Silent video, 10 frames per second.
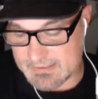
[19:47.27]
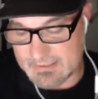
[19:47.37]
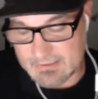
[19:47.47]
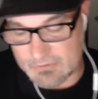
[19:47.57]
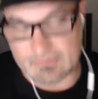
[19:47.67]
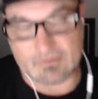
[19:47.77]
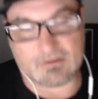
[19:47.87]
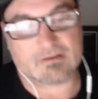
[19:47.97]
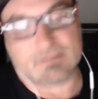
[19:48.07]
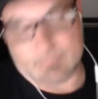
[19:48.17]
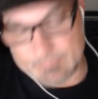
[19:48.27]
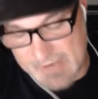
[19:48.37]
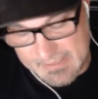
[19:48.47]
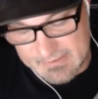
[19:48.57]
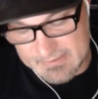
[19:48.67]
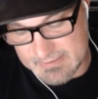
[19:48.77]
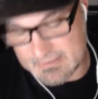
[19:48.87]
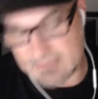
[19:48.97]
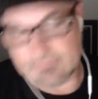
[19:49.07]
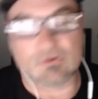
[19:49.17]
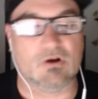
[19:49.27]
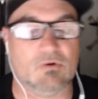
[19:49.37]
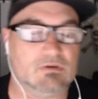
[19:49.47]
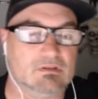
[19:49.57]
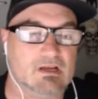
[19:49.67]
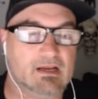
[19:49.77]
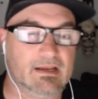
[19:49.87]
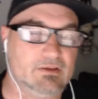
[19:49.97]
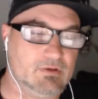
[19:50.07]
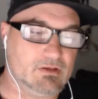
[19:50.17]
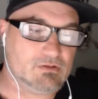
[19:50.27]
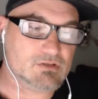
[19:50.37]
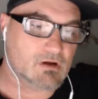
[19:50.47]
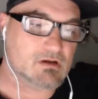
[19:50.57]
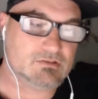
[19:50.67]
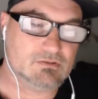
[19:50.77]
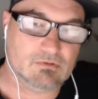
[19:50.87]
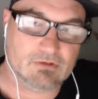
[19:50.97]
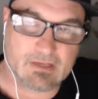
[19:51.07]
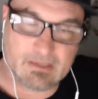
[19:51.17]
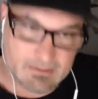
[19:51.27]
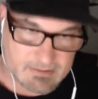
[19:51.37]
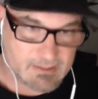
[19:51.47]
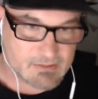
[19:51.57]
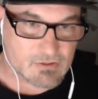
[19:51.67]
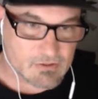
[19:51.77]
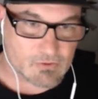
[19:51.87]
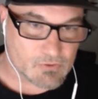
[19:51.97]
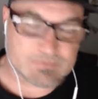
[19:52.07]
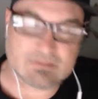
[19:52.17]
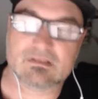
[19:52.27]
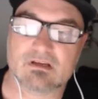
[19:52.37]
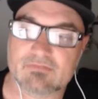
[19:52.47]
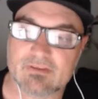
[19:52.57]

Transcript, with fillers: I said, there are some practices, and if you go online and you talk to, you get in these Kickstarter groups and stuff,